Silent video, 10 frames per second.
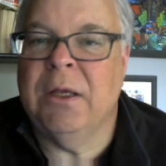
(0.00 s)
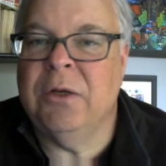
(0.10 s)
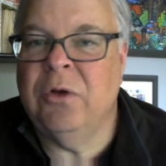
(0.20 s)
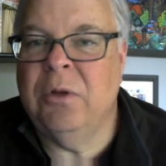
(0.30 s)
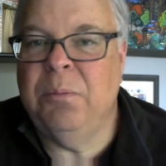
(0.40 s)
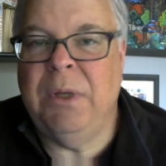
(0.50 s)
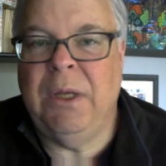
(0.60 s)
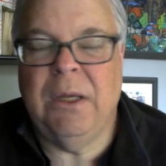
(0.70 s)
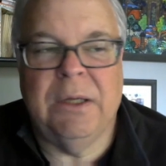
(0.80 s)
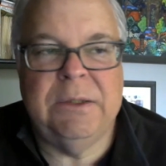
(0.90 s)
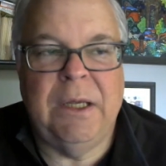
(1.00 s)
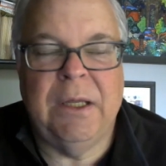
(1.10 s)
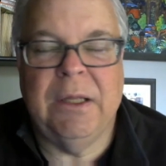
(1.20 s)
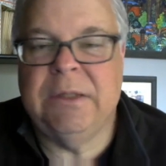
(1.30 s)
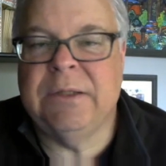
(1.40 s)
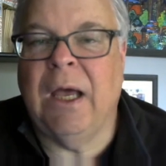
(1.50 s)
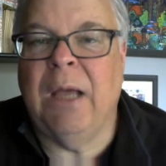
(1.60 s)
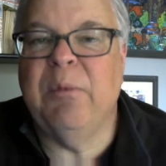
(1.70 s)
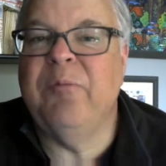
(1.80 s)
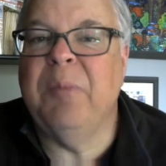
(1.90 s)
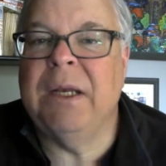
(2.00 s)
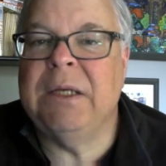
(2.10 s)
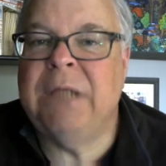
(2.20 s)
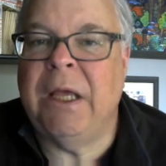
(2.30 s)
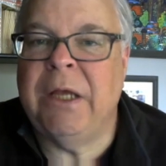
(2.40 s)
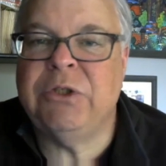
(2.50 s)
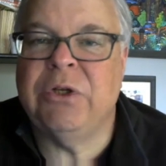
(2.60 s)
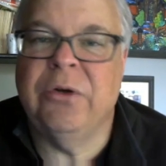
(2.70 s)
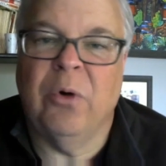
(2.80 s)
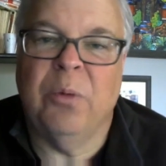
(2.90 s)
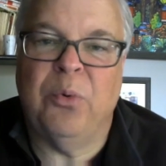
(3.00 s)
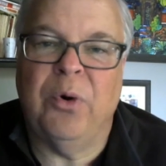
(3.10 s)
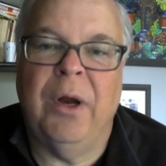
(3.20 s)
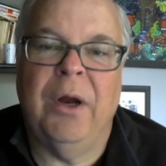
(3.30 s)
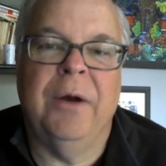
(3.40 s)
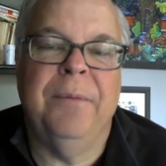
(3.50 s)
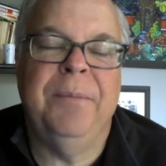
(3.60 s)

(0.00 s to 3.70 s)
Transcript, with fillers: it could be a daily time of meditation or prayer,